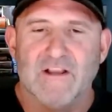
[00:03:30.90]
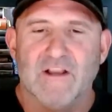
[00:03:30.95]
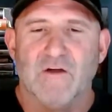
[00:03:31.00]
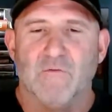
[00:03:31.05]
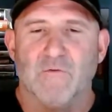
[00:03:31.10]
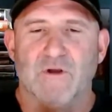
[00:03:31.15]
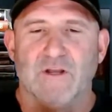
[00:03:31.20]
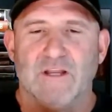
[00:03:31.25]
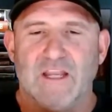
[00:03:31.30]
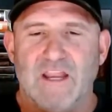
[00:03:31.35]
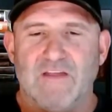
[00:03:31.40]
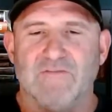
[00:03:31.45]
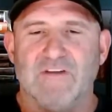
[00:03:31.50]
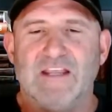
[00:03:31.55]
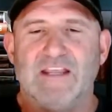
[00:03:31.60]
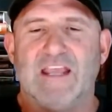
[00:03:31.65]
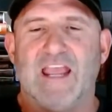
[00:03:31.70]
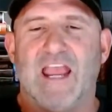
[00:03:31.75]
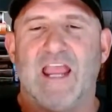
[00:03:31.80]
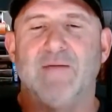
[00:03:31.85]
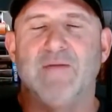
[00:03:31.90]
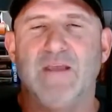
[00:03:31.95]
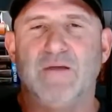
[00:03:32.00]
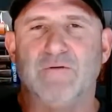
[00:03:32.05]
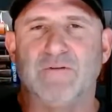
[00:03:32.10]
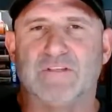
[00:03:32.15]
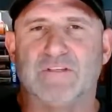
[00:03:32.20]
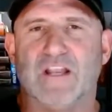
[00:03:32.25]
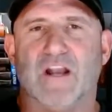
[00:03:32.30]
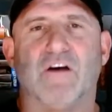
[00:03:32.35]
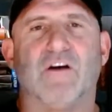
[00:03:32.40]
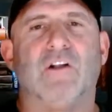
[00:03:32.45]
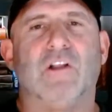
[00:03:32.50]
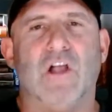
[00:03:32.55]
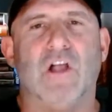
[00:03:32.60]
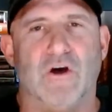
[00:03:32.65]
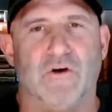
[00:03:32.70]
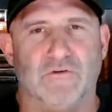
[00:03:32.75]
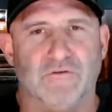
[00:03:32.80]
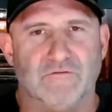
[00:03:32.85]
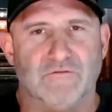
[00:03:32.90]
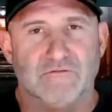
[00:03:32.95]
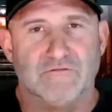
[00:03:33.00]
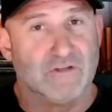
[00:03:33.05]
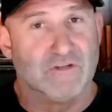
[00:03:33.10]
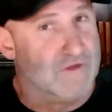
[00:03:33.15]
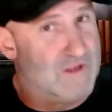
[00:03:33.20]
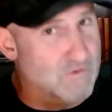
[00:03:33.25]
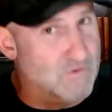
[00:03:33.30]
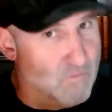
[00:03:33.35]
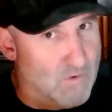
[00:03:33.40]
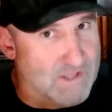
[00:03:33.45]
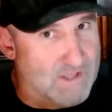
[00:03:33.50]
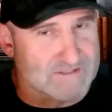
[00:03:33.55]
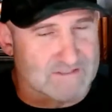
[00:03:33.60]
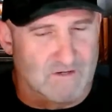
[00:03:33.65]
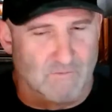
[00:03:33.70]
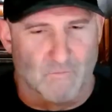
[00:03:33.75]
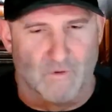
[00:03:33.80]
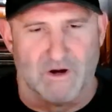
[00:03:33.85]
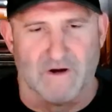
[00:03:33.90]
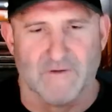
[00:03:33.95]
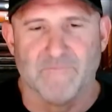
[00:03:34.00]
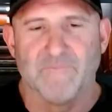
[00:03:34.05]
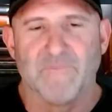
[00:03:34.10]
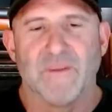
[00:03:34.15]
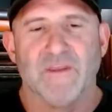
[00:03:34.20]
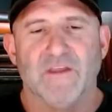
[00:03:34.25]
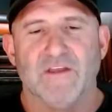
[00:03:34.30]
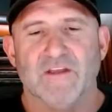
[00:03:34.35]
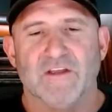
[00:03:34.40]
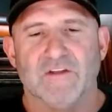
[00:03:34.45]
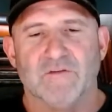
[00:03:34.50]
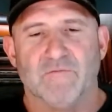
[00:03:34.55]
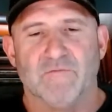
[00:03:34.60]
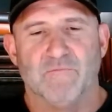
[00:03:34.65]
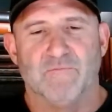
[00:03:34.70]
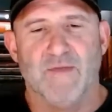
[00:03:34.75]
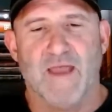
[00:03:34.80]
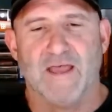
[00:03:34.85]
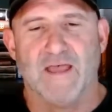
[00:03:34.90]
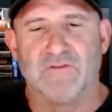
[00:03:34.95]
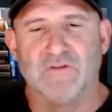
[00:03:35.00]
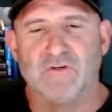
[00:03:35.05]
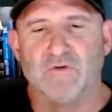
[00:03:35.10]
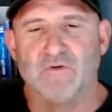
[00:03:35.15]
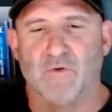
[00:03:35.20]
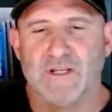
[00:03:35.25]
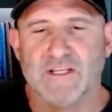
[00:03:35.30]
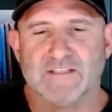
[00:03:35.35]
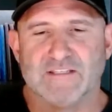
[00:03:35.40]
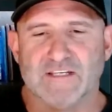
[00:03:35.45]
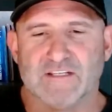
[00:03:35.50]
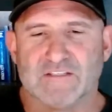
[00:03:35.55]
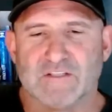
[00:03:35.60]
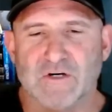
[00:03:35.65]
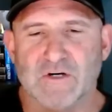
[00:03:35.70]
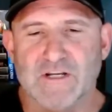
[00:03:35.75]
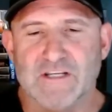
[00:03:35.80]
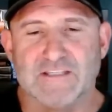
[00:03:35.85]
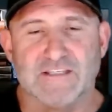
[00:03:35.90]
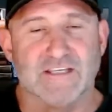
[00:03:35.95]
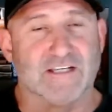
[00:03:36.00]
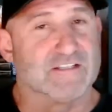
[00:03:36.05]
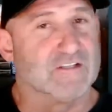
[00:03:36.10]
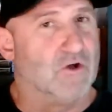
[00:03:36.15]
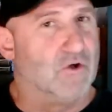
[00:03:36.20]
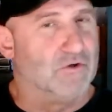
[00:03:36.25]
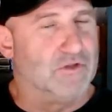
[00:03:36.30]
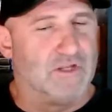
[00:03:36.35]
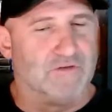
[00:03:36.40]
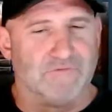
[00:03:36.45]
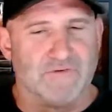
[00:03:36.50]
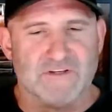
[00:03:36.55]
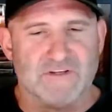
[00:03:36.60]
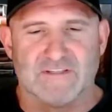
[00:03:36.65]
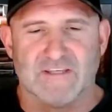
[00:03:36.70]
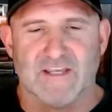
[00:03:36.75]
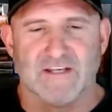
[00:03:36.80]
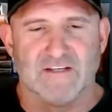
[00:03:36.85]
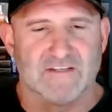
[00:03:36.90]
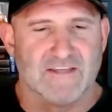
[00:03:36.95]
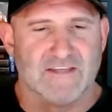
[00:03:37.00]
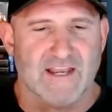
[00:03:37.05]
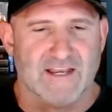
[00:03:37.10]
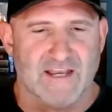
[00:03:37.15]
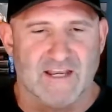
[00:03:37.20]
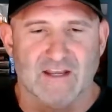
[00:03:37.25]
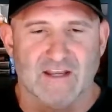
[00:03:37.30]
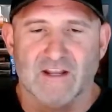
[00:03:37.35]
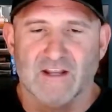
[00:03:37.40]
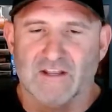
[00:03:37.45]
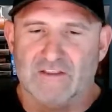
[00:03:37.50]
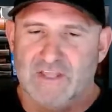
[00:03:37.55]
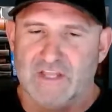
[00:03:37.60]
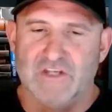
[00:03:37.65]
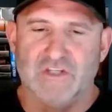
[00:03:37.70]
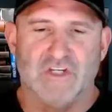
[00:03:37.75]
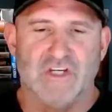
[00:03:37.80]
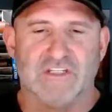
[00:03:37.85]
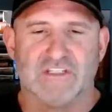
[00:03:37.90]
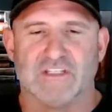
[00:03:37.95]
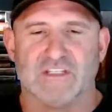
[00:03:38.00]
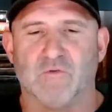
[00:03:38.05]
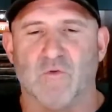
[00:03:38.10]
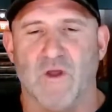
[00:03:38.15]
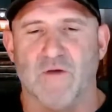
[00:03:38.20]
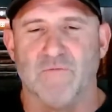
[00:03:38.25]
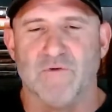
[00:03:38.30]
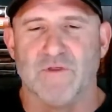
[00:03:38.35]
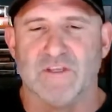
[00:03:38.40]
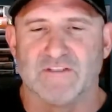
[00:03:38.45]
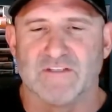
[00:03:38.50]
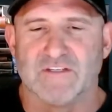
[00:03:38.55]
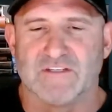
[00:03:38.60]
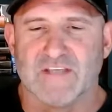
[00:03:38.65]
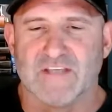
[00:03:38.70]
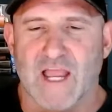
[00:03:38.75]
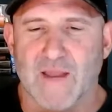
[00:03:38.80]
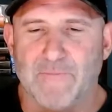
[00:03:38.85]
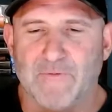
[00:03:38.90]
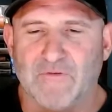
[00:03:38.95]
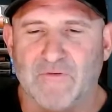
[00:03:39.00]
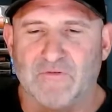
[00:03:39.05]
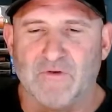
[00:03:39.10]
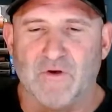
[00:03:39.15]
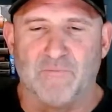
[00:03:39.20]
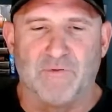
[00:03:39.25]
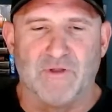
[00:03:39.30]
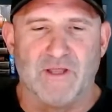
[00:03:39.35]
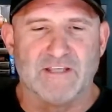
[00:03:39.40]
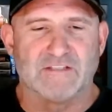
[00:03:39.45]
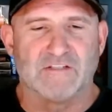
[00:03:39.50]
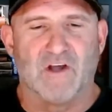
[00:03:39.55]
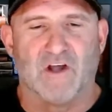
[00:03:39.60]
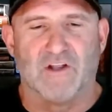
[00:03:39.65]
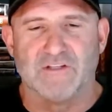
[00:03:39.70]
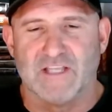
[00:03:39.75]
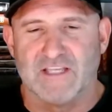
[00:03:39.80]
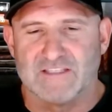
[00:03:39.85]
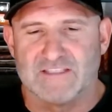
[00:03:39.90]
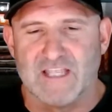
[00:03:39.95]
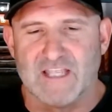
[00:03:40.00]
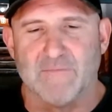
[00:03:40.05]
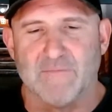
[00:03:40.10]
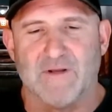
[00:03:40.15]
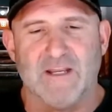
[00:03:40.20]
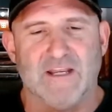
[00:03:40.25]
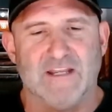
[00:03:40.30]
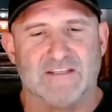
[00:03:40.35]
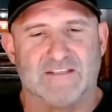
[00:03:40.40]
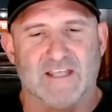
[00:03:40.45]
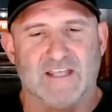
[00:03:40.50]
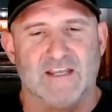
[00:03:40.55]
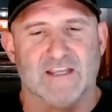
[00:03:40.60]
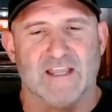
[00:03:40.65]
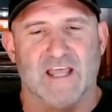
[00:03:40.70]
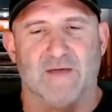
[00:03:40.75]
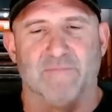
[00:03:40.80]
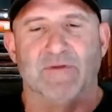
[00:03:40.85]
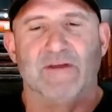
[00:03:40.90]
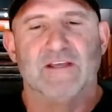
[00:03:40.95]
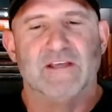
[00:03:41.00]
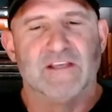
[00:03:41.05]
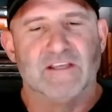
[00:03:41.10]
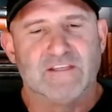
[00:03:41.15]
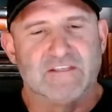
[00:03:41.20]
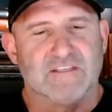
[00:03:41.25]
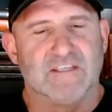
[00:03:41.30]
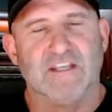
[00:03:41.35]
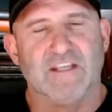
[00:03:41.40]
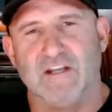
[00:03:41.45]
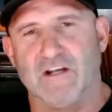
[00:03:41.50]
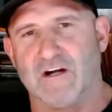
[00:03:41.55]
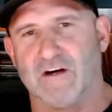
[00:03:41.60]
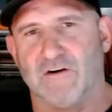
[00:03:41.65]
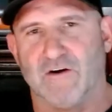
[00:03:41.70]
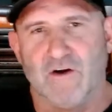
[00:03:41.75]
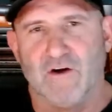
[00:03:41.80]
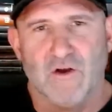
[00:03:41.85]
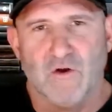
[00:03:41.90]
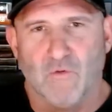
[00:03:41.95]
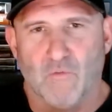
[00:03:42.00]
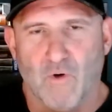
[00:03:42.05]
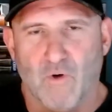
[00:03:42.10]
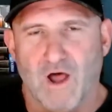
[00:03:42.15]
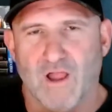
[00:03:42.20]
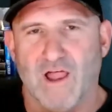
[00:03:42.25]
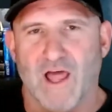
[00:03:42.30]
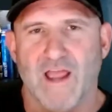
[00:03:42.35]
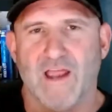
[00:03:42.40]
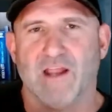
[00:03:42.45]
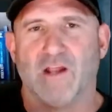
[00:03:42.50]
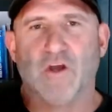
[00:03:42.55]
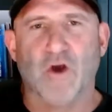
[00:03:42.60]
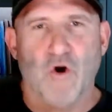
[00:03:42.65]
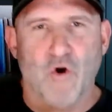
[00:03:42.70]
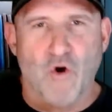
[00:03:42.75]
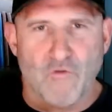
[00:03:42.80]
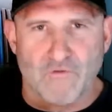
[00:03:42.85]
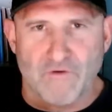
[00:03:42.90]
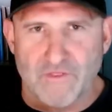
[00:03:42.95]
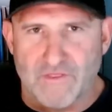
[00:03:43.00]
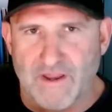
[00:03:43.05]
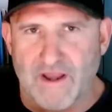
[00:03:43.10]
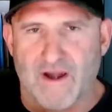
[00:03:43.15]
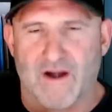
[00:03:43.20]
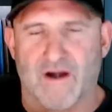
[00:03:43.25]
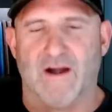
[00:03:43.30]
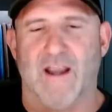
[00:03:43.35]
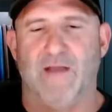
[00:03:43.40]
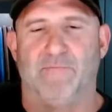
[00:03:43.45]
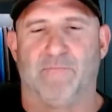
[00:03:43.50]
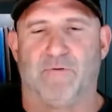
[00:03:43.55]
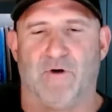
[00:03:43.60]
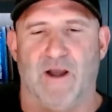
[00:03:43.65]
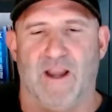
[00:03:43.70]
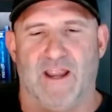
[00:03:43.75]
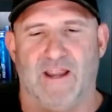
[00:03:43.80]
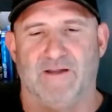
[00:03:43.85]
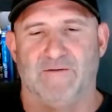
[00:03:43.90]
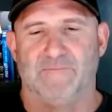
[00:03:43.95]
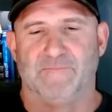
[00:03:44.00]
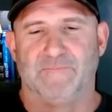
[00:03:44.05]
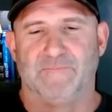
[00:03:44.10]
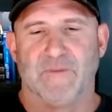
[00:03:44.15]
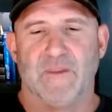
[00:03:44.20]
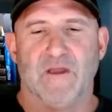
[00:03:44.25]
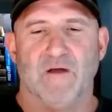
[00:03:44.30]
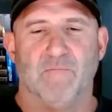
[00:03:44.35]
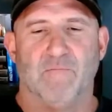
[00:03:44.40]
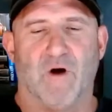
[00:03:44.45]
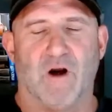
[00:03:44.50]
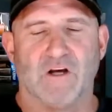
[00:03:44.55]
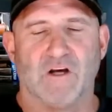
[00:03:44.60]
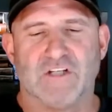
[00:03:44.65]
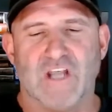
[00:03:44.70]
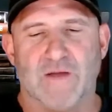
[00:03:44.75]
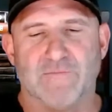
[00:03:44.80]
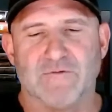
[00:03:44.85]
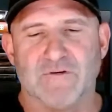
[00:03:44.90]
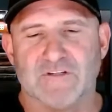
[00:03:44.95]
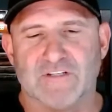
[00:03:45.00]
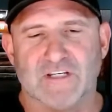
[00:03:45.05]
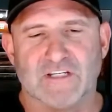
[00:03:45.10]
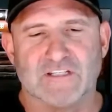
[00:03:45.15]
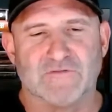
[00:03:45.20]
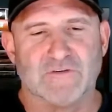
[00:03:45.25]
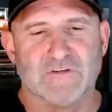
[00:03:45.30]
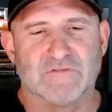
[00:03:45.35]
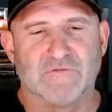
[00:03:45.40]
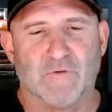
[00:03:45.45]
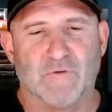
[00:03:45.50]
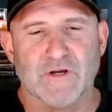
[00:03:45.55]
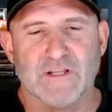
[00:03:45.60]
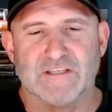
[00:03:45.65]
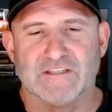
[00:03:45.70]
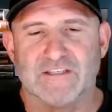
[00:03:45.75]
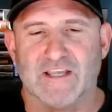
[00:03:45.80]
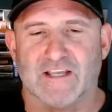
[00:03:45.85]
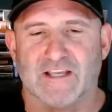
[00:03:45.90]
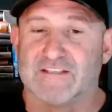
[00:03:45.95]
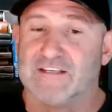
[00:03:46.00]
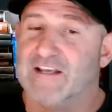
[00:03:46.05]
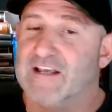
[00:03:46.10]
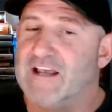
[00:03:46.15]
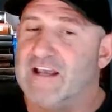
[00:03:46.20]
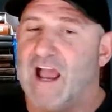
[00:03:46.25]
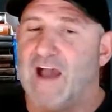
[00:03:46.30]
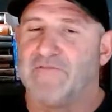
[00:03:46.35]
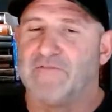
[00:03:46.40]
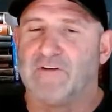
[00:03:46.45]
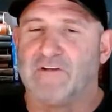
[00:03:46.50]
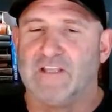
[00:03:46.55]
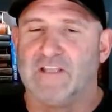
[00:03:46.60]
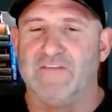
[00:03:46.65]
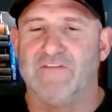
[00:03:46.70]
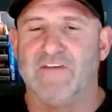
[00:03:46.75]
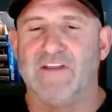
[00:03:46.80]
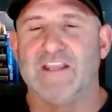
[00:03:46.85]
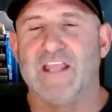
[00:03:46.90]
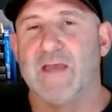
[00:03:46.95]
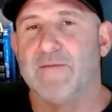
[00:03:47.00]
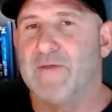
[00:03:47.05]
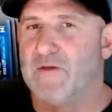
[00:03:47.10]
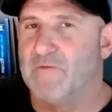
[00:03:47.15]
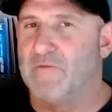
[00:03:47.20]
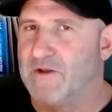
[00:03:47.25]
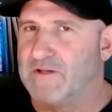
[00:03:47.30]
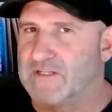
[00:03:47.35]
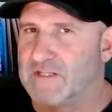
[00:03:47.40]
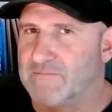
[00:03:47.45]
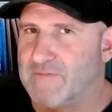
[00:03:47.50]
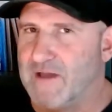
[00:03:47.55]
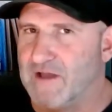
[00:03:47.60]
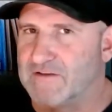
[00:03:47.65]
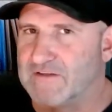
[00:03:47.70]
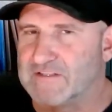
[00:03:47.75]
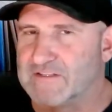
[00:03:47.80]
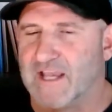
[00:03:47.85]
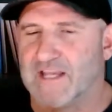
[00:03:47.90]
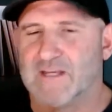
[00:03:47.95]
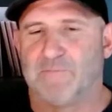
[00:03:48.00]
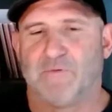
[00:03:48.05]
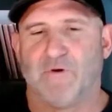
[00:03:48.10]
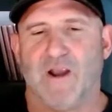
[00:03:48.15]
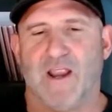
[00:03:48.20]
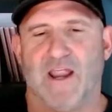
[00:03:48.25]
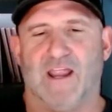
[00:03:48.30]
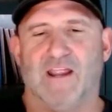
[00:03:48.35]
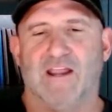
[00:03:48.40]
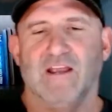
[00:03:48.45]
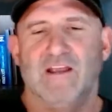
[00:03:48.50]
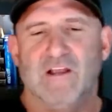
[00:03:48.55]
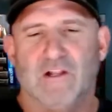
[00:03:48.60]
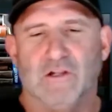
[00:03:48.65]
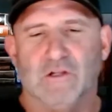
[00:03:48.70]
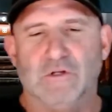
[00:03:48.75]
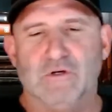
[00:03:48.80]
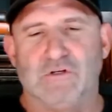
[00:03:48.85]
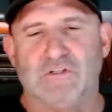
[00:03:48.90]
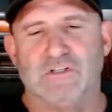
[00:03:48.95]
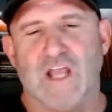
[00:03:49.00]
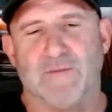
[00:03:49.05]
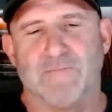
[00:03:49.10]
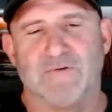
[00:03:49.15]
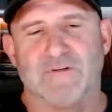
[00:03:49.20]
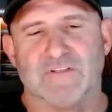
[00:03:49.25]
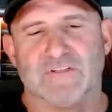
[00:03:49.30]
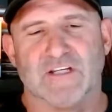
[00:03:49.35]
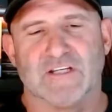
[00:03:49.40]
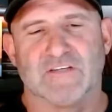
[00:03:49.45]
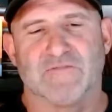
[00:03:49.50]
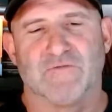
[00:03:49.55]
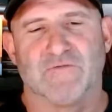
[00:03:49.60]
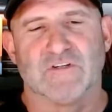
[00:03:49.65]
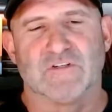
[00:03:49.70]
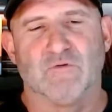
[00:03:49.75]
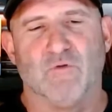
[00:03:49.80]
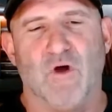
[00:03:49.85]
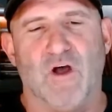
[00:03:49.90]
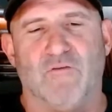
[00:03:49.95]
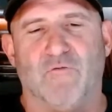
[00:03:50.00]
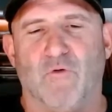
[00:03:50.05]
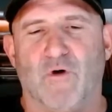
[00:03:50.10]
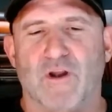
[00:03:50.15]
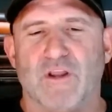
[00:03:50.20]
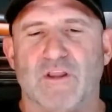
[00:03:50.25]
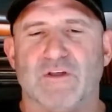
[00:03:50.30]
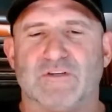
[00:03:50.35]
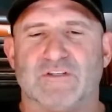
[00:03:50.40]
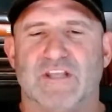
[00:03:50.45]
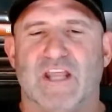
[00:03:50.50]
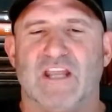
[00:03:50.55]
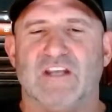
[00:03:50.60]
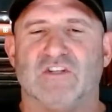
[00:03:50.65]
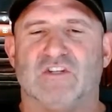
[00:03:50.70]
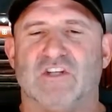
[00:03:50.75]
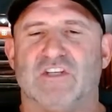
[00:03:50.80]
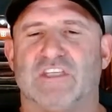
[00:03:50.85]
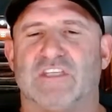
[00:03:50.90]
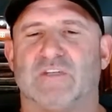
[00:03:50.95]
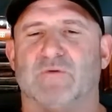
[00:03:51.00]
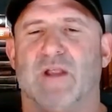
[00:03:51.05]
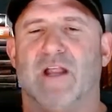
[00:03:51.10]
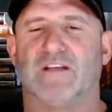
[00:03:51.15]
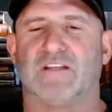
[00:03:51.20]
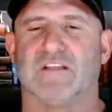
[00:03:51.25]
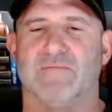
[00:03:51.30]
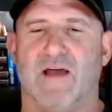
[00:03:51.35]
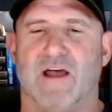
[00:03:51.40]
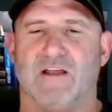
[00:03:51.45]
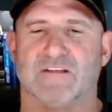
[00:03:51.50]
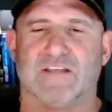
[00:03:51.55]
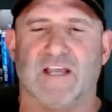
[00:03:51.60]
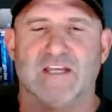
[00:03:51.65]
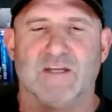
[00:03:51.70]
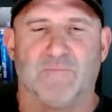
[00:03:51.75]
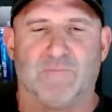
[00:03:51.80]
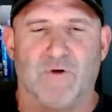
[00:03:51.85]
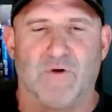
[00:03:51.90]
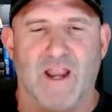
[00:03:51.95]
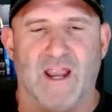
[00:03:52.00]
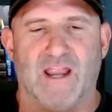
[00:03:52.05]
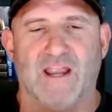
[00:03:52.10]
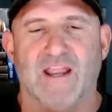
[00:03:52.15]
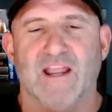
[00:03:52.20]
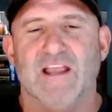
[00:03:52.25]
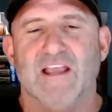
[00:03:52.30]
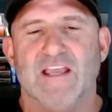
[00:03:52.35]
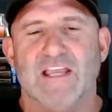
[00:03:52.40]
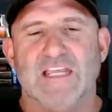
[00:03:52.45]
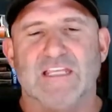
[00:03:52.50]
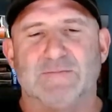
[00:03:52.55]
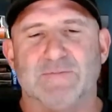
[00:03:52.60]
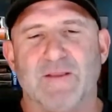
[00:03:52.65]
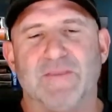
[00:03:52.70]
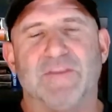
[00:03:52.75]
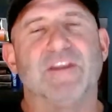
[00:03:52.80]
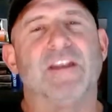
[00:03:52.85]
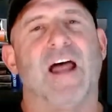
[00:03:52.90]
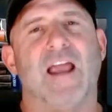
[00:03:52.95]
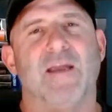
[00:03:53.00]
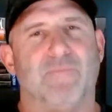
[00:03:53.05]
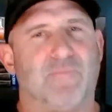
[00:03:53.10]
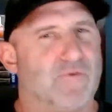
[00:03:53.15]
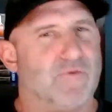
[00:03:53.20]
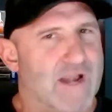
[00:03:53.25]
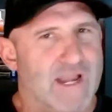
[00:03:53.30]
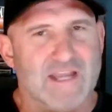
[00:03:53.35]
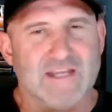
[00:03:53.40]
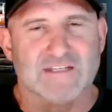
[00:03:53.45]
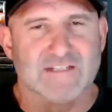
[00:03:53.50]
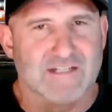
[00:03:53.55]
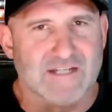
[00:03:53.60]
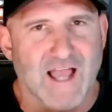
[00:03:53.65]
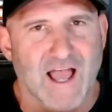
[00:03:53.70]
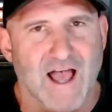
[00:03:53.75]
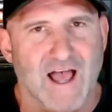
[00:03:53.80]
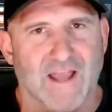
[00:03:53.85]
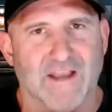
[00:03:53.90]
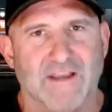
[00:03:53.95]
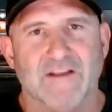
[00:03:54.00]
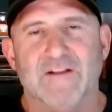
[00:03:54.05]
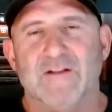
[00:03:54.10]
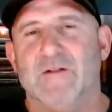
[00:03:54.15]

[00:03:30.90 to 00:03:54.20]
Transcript: When evening came, he was there alone. So he went somewhere. Matthew 26, 36, a whole different set setting. Then Jesus went with his disciples to a place called Gethsemane. He said to them, Sit here while I go over there and pray. Mark chapter 6 verse 46. After leaving them, he went to the mountainside to pray. Luke chapter 6 verse 12. One of those days Jesus went out to the mountainside to pray. He spent the night praying to God.